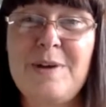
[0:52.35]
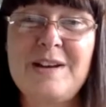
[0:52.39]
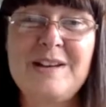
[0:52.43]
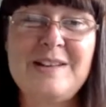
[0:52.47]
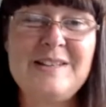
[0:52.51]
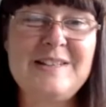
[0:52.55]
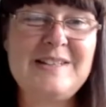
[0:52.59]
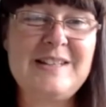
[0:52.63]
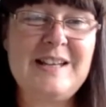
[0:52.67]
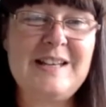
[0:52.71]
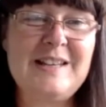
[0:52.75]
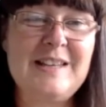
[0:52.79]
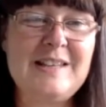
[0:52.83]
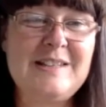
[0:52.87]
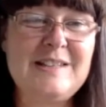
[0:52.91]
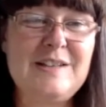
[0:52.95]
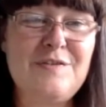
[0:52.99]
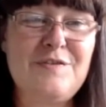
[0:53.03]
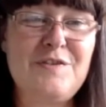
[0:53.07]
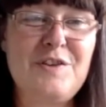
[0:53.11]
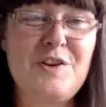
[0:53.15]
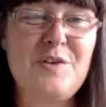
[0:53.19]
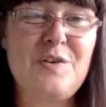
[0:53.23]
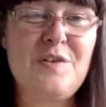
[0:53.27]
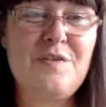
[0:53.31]
I can see there's
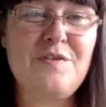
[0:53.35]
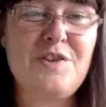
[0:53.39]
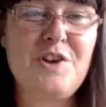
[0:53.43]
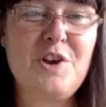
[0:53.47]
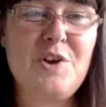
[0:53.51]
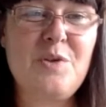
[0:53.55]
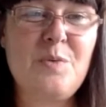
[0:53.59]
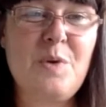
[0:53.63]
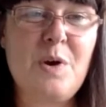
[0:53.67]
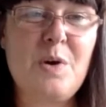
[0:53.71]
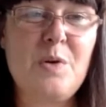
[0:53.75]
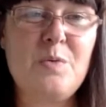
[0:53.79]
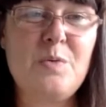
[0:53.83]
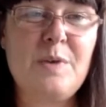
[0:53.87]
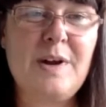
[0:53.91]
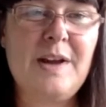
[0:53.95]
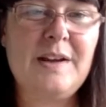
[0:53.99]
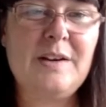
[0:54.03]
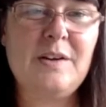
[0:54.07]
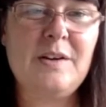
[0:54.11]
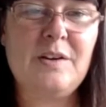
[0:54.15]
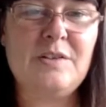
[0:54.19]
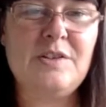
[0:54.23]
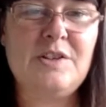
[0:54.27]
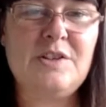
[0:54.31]
a few of you. Oh,
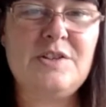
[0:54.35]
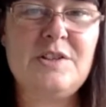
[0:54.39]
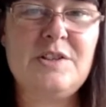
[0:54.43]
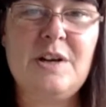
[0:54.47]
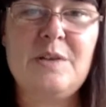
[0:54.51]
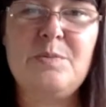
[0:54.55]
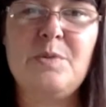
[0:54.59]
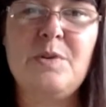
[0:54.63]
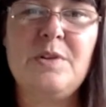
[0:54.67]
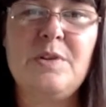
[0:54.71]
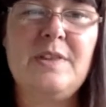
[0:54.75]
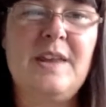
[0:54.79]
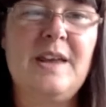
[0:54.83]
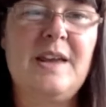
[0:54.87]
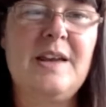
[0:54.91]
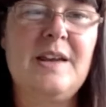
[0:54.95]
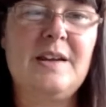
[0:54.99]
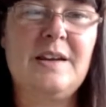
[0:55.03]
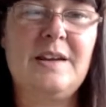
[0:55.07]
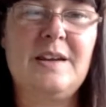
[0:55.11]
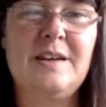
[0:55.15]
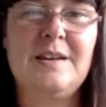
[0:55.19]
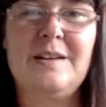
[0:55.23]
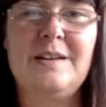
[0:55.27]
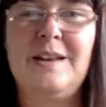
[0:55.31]
hang on, you don't want that
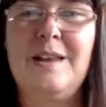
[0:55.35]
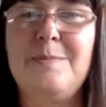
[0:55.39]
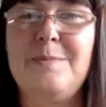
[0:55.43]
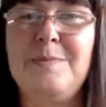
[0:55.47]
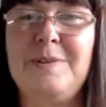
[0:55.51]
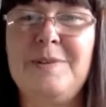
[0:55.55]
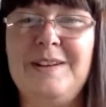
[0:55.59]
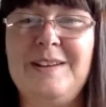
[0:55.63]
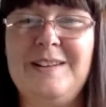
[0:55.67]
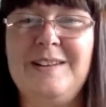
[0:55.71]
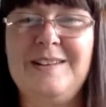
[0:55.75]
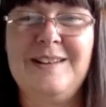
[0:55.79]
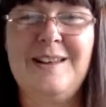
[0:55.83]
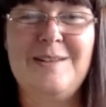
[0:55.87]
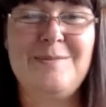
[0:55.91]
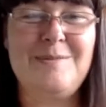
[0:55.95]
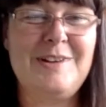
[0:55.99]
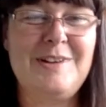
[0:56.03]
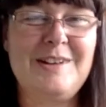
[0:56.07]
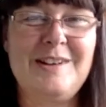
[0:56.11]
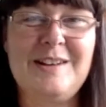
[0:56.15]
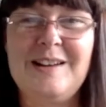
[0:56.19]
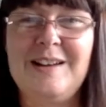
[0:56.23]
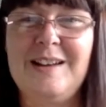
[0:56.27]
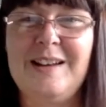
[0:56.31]
let
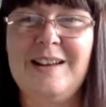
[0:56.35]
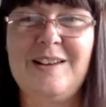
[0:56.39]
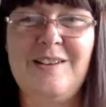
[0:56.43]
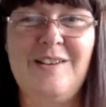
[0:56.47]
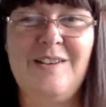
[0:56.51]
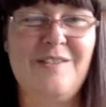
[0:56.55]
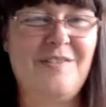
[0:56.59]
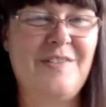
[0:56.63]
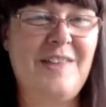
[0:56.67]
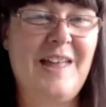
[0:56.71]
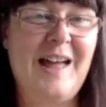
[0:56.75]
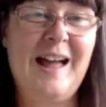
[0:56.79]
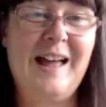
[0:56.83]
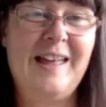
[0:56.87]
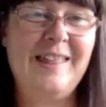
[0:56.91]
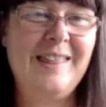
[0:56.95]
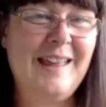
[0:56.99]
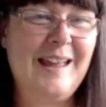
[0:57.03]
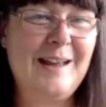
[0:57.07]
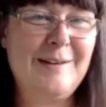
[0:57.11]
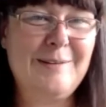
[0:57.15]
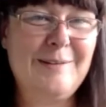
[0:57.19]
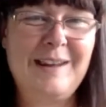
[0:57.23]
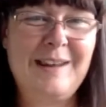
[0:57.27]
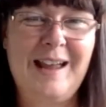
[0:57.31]
me click off that.
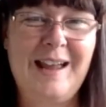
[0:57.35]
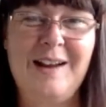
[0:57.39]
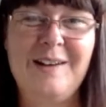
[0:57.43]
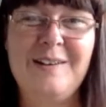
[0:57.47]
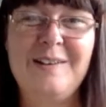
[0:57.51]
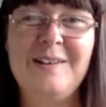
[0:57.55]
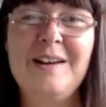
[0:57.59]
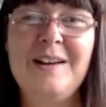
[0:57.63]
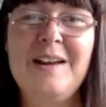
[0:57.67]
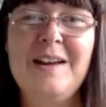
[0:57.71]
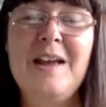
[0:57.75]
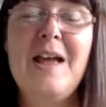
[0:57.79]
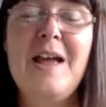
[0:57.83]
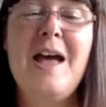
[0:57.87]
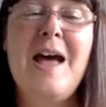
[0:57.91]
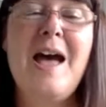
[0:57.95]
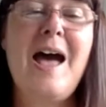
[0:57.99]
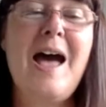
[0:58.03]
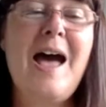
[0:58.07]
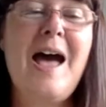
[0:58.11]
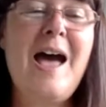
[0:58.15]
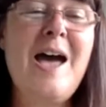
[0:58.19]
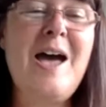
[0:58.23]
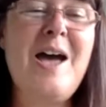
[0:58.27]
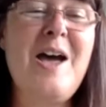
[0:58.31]
There we go.
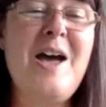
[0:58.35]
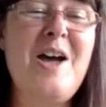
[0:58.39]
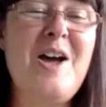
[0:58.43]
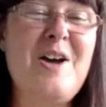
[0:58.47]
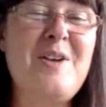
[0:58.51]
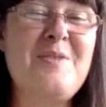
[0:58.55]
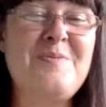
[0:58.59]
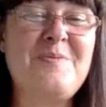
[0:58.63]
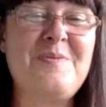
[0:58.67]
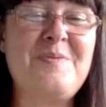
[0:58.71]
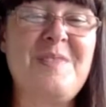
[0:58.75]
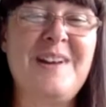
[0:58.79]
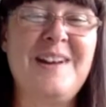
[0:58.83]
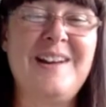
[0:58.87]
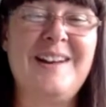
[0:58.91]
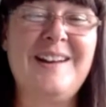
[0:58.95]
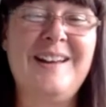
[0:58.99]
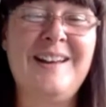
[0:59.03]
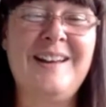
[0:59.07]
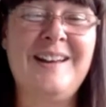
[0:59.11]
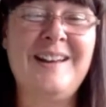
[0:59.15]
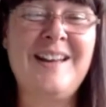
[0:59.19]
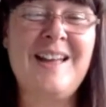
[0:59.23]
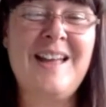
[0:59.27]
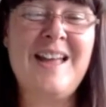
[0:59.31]
and
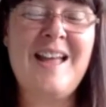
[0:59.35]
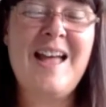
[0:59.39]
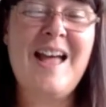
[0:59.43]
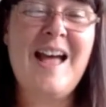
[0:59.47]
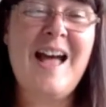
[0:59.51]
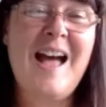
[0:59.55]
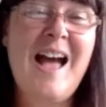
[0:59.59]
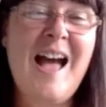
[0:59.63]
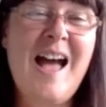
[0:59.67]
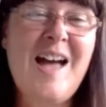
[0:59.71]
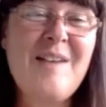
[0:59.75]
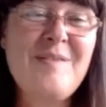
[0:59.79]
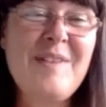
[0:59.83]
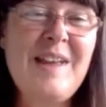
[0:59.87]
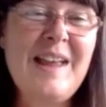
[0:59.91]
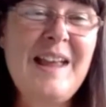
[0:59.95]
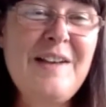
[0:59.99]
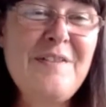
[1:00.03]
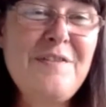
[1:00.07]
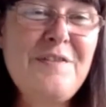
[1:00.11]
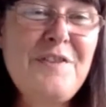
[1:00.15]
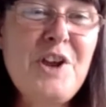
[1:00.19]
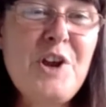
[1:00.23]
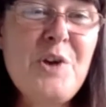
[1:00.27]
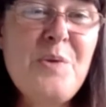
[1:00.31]
um,
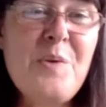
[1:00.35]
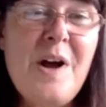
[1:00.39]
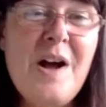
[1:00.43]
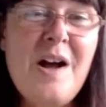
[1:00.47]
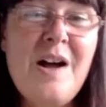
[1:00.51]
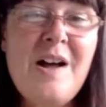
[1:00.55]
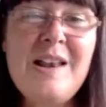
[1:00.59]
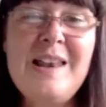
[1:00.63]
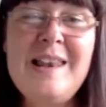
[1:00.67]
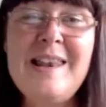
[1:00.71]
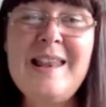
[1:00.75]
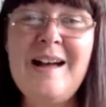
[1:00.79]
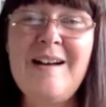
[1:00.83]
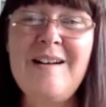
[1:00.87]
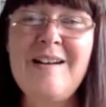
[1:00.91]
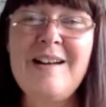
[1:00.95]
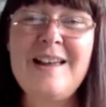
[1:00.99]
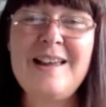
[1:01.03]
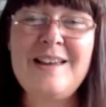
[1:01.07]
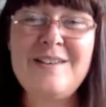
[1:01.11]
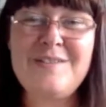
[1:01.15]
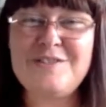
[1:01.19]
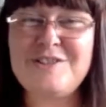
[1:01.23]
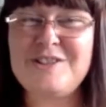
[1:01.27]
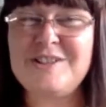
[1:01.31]
if you are
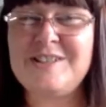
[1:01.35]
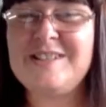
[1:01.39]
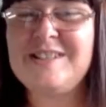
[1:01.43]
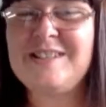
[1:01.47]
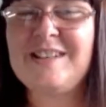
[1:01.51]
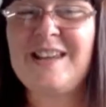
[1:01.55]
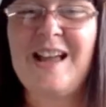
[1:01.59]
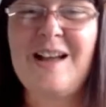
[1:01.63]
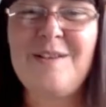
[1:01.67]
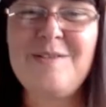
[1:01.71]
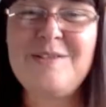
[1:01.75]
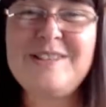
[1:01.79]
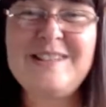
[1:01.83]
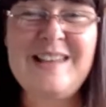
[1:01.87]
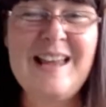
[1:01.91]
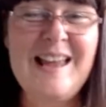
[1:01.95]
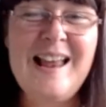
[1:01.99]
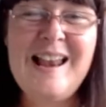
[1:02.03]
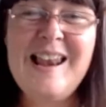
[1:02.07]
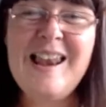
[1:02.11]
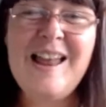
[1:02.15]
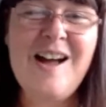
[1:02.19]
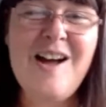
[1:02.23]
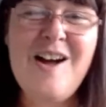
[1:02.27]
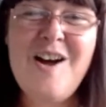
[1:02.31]
live, just come and say
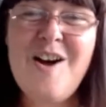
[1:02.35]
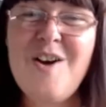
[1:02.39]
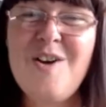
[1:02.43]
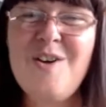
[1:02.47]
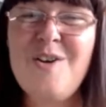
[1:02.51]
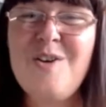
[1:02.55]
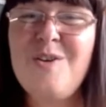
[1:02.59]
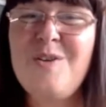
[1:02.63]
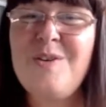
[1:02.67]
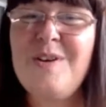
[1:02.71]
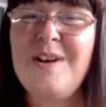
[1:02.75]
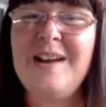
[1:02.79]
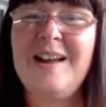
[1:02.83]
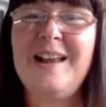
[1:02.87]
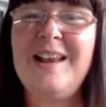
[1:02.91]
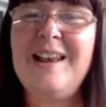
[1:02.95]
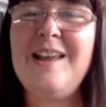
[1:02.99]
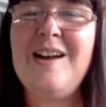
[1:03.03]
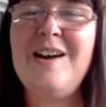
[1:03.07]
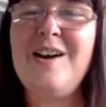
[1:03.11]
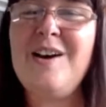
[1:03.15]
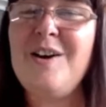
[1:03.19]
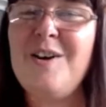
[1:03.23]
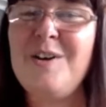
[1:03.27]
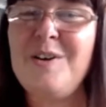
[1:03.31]
hello.
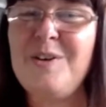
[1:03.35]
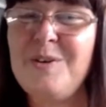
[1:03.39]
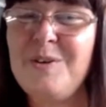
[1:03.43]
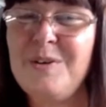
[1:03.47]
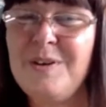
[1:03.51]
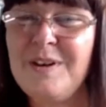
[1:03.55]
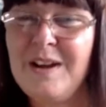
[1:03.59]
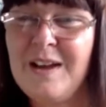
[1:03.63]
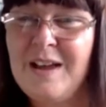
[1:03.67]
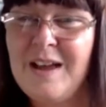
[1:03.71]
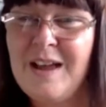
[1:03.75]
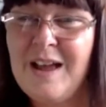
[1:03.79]
Hello.